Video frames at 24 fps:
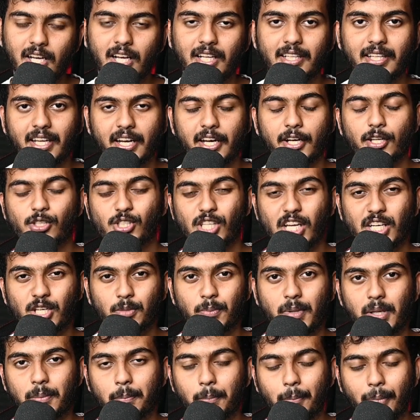then it is said to
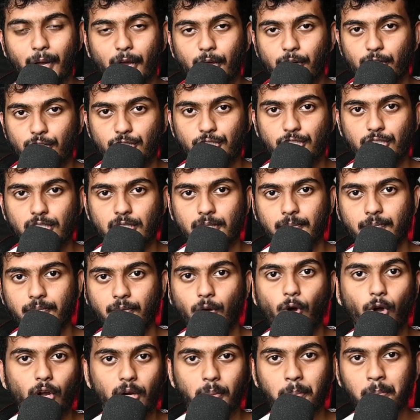be bearish
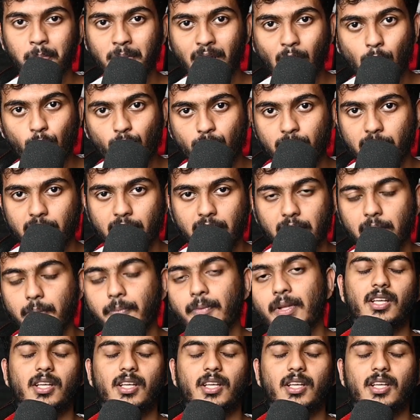or a downtrend.